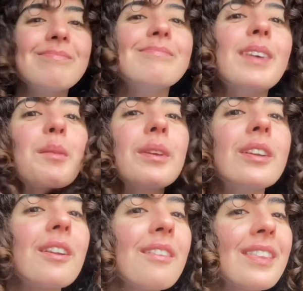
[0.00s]
Maybe you
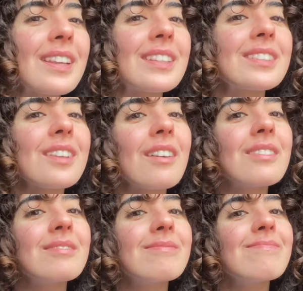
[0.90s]
don't think so.
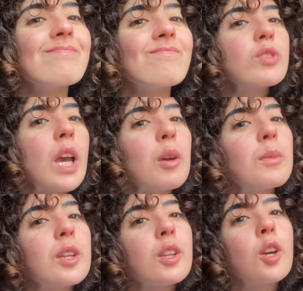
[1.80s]
Tell me
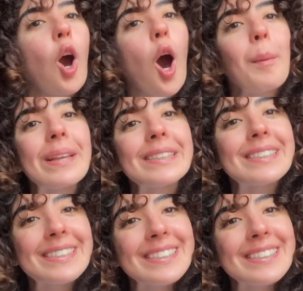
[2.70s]
in the comments.